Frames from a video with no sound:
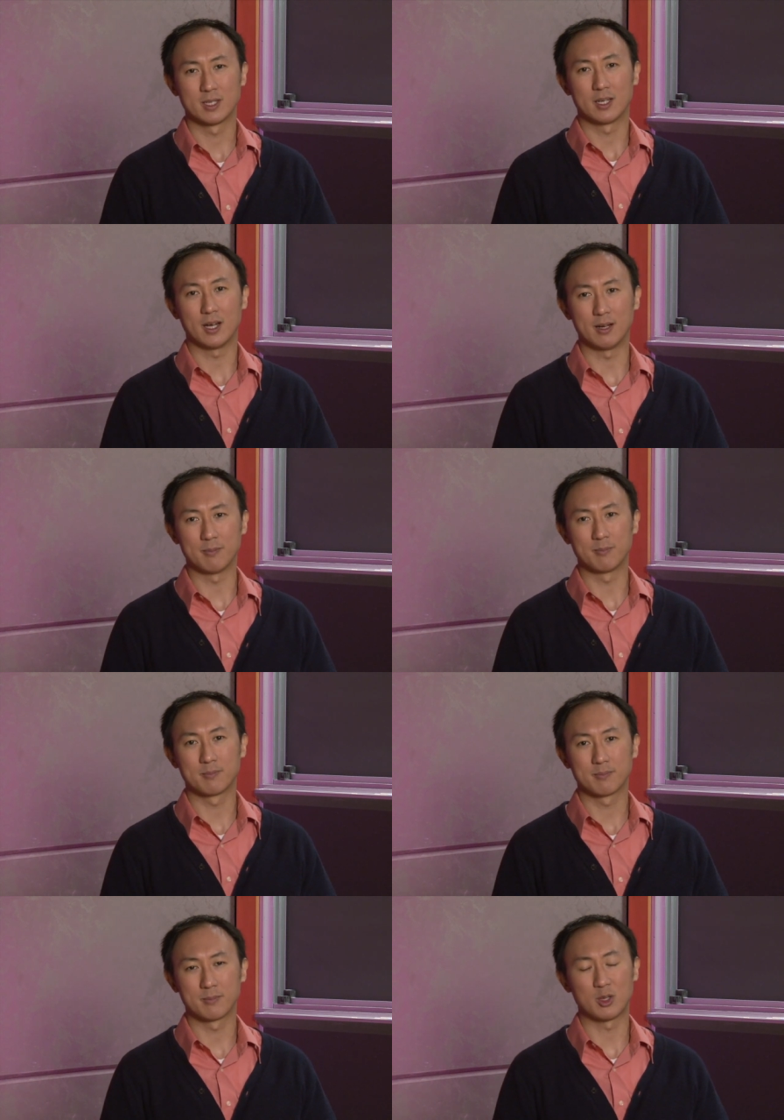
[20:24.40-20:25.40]
Um,
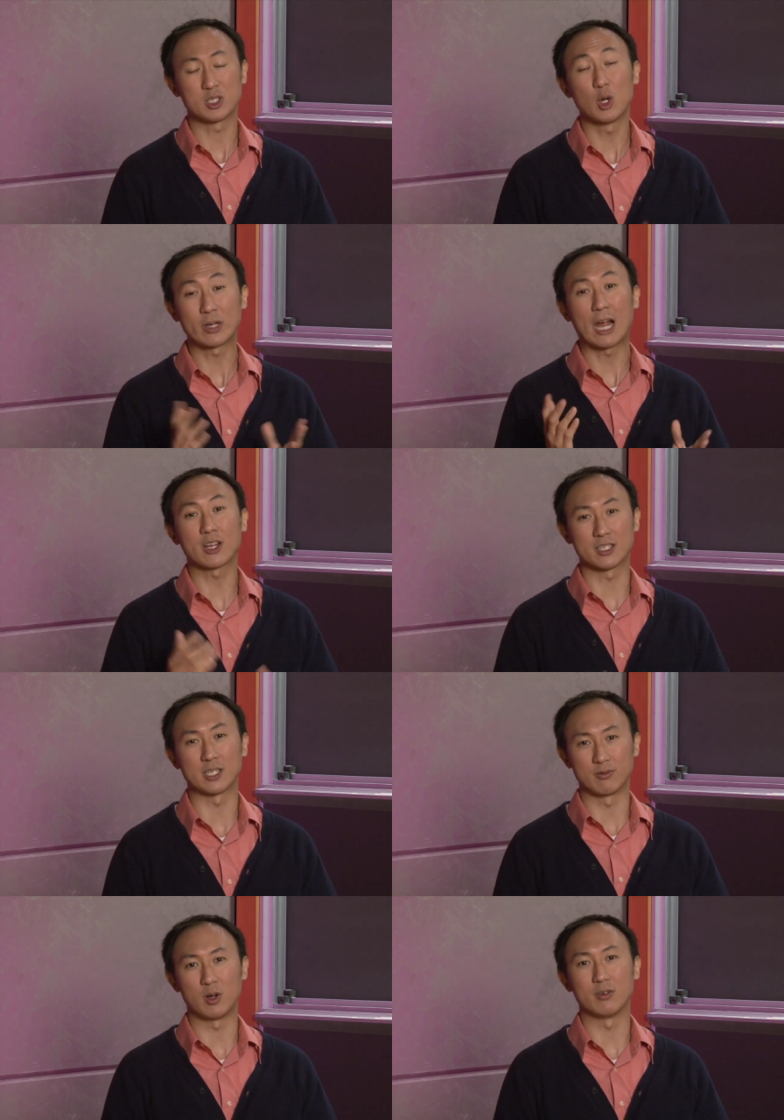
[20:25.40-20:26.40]
there's no calculus
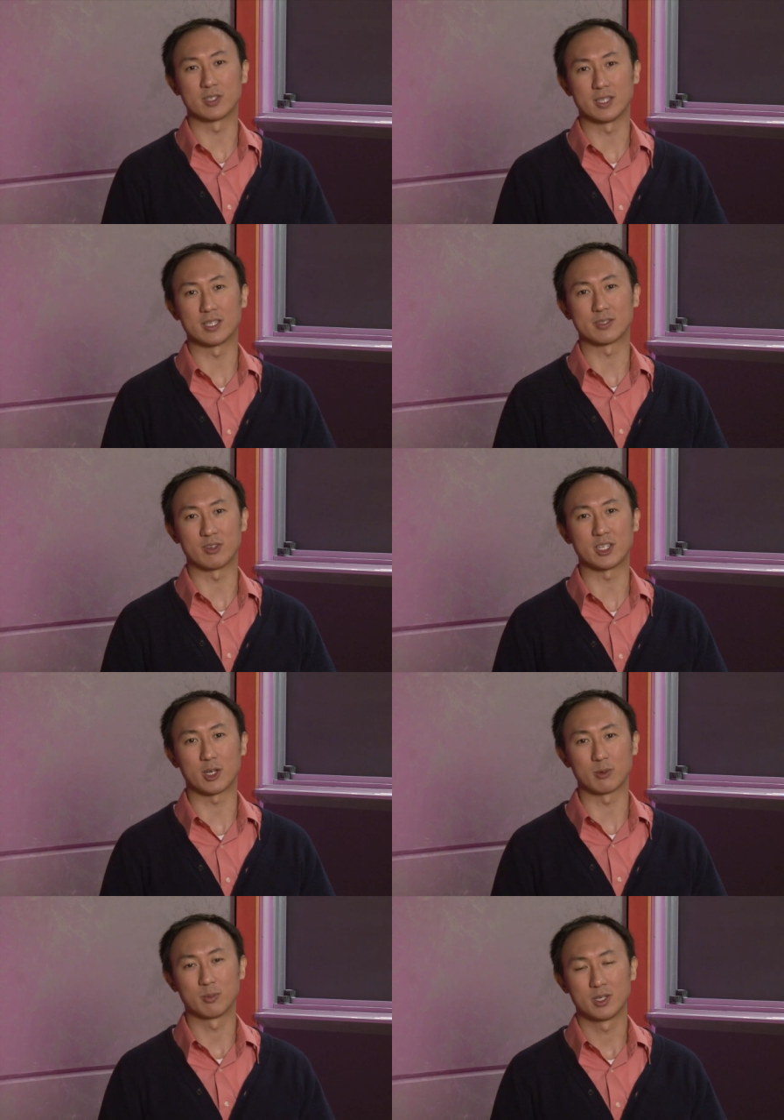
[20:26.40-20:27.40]
involved in this
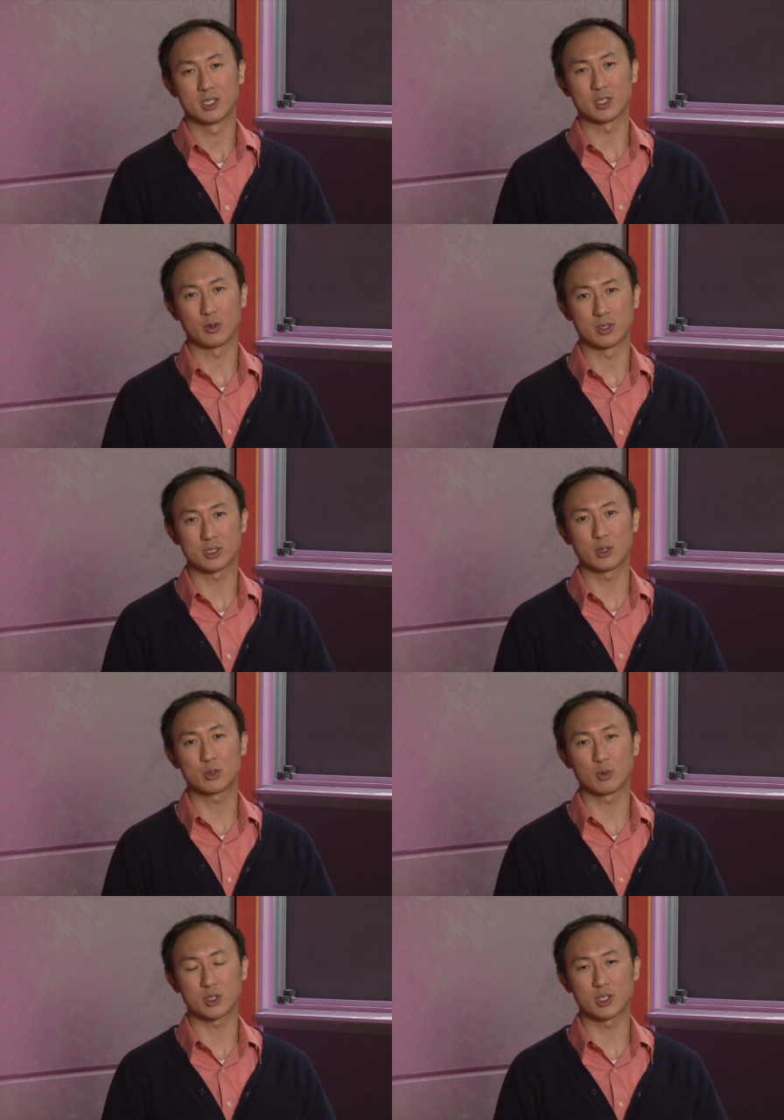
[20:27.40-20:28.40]
video, so the students
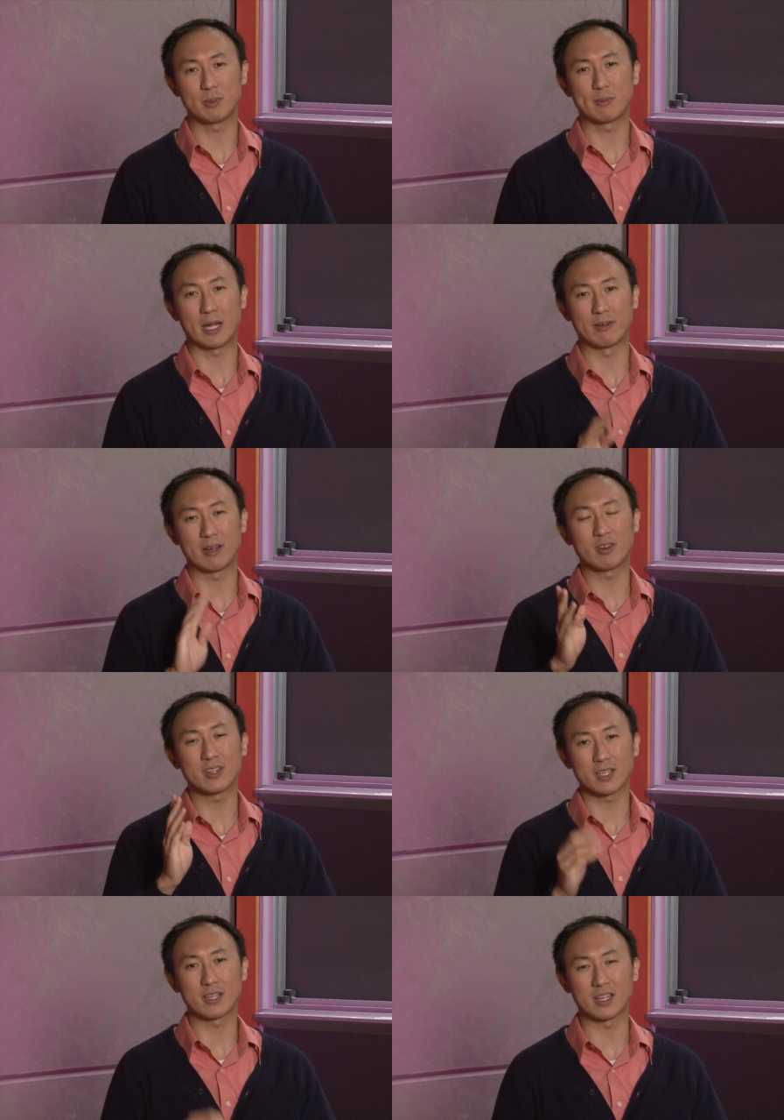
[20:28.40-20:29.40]
will should be able to have
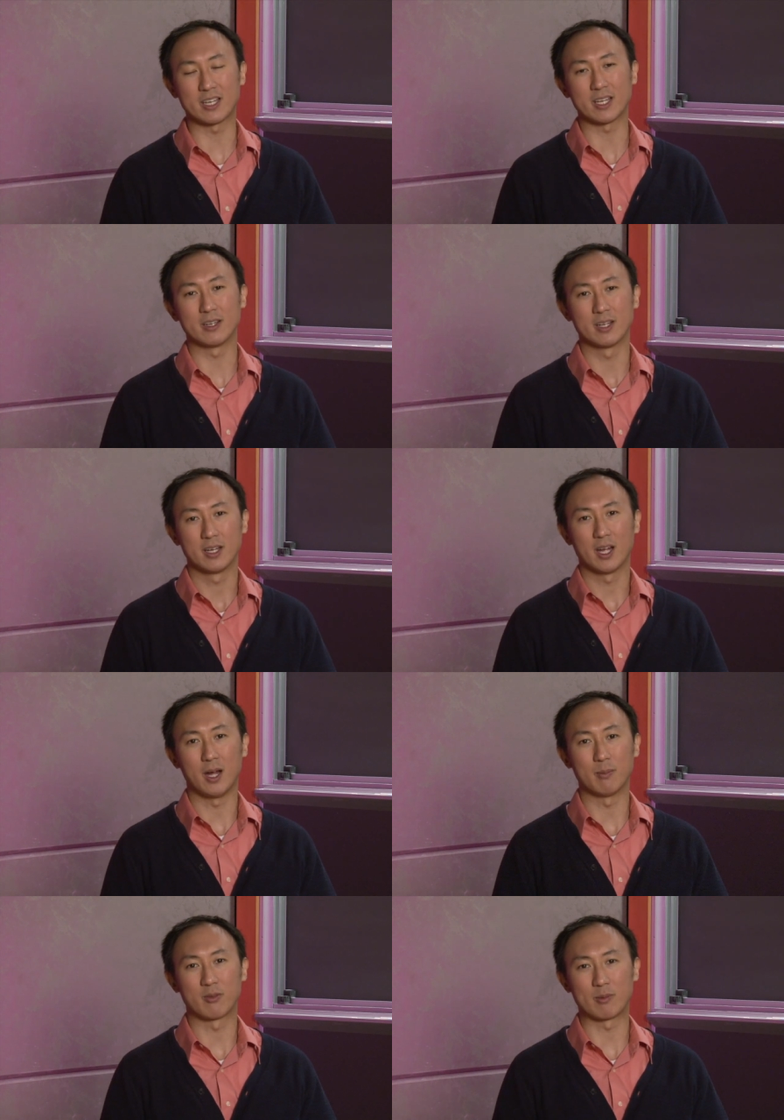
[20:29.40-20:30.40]
everything that they need
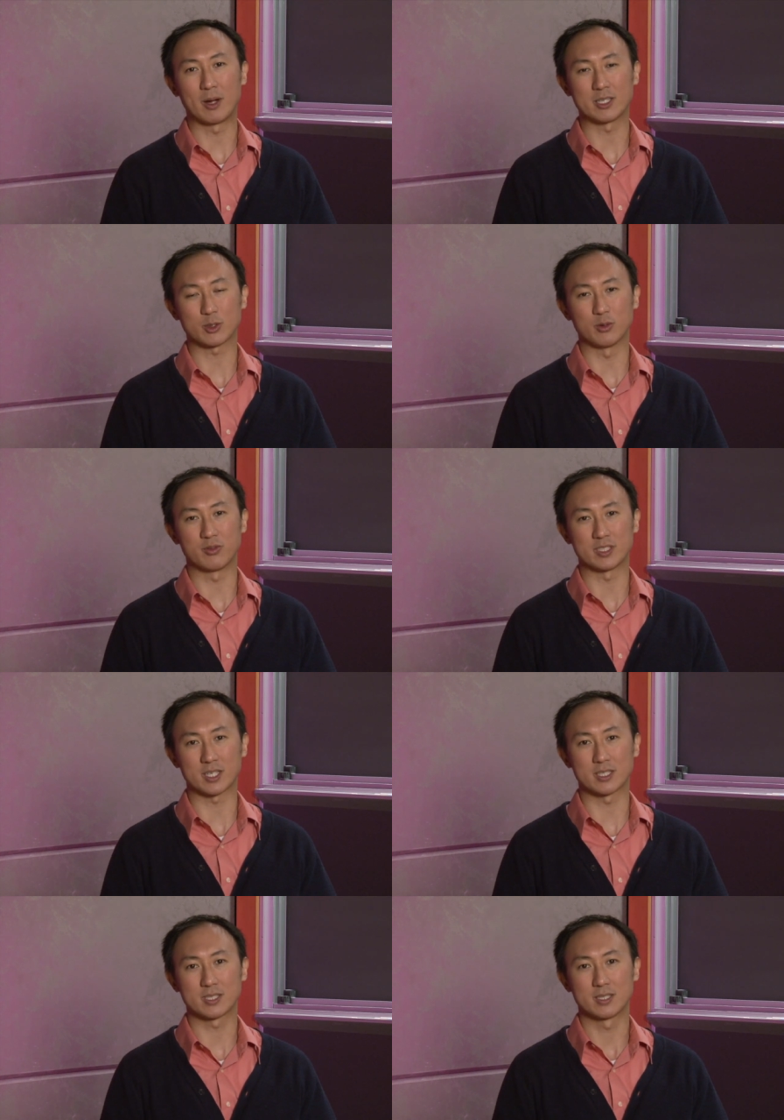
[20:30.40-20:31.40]
um, from high school
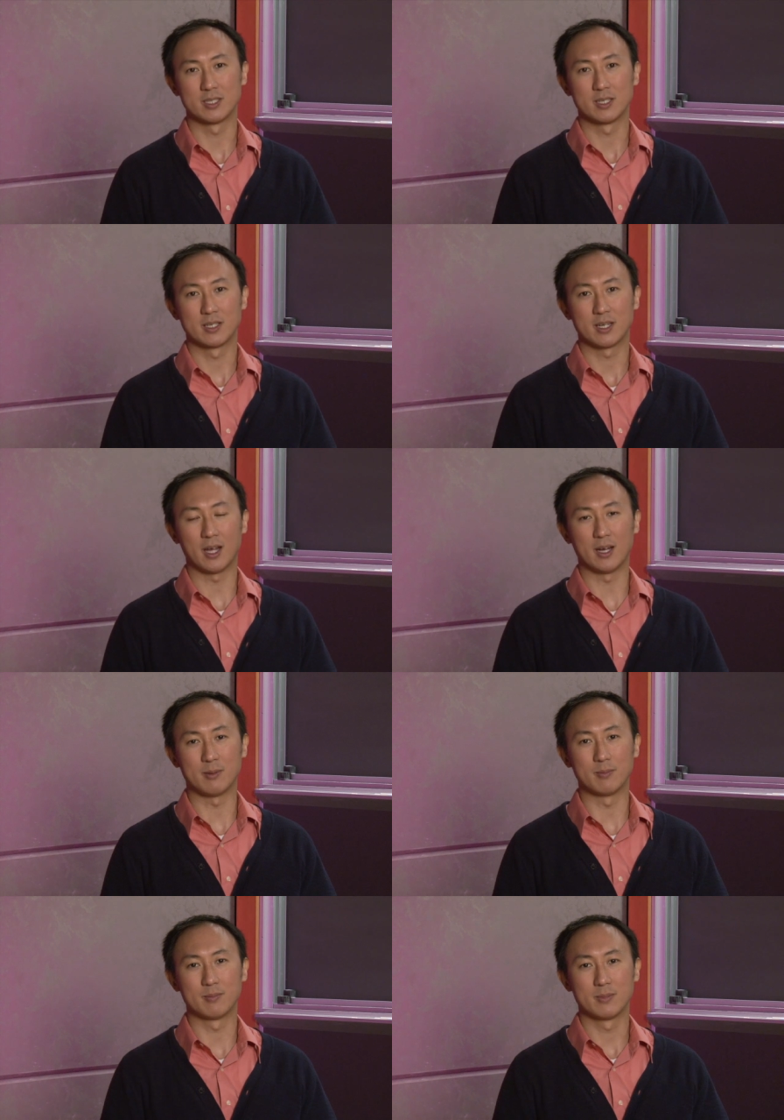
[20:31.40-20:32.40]
physics,
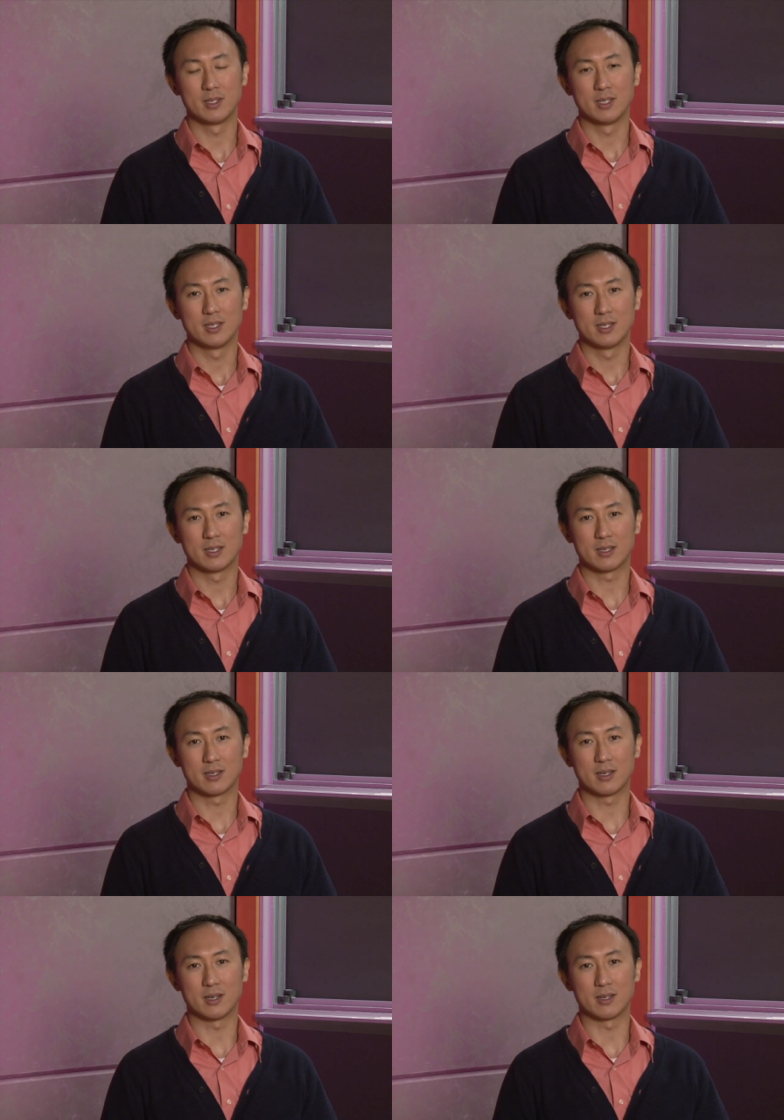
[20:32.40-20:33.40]
um,
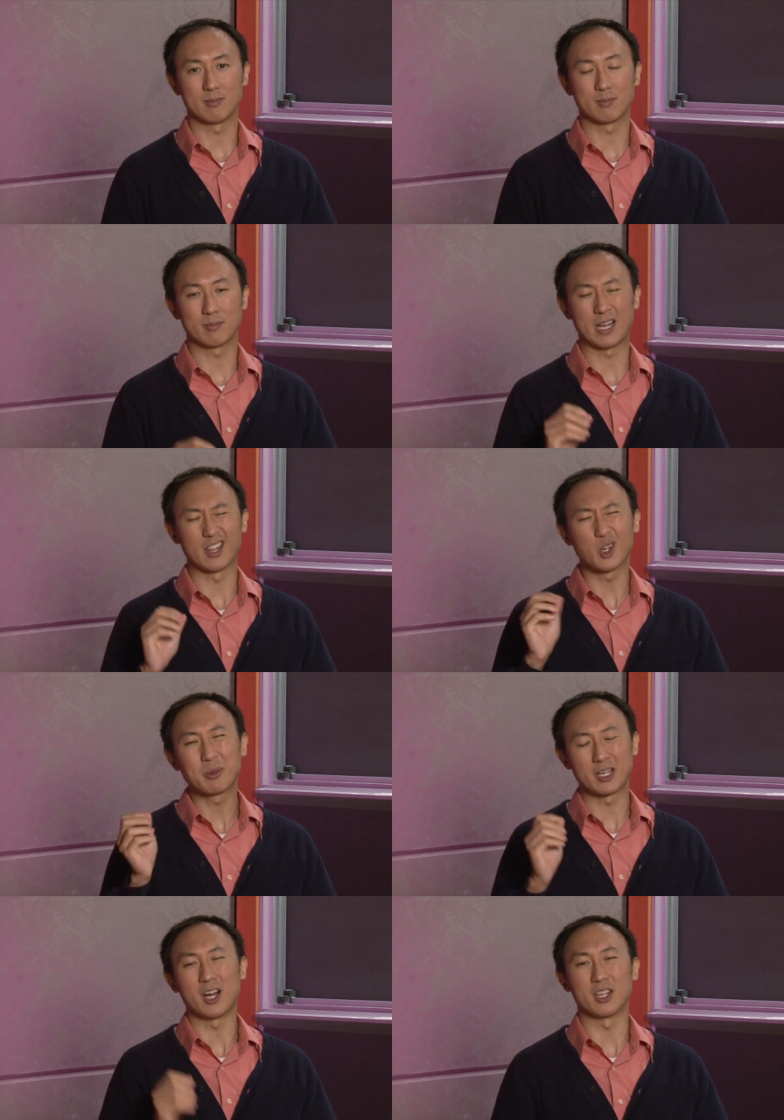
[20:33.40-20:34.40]
um, and a little bit
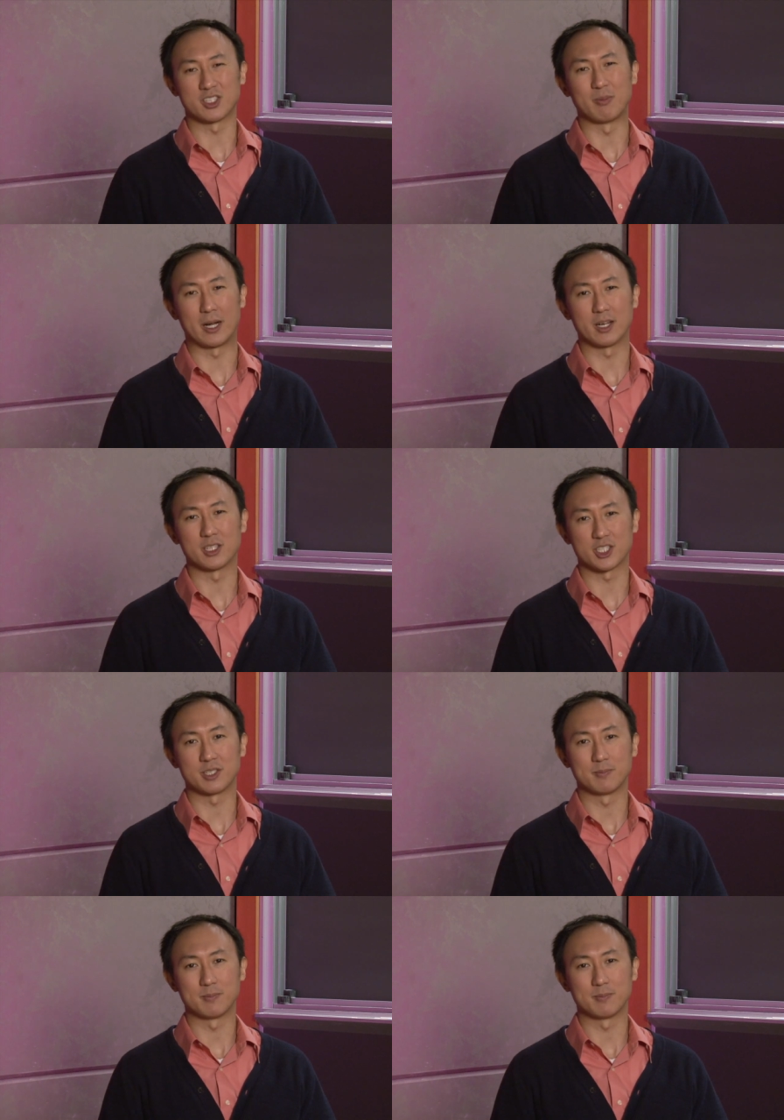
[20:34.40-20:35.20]
of knowledge of biology.